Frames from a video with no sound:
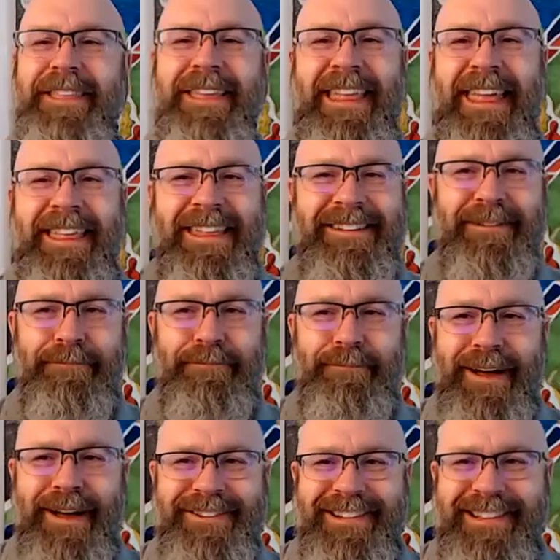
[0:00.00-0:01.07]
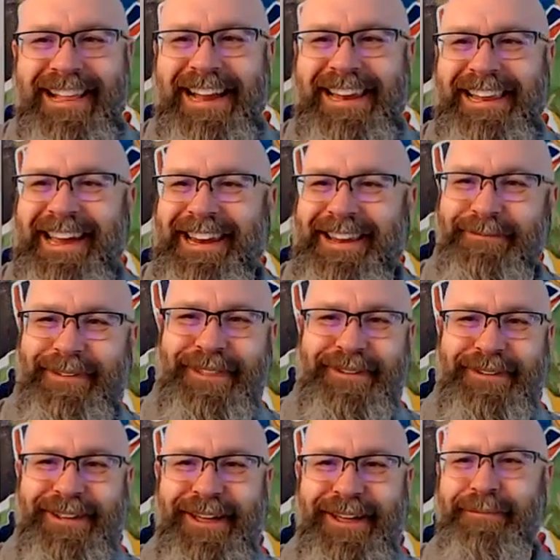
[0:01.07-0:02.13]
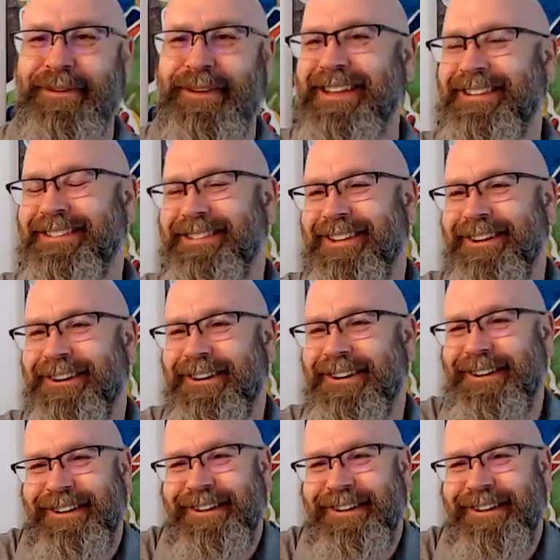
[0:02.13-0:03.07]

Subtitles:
it's a budget line item in their company, so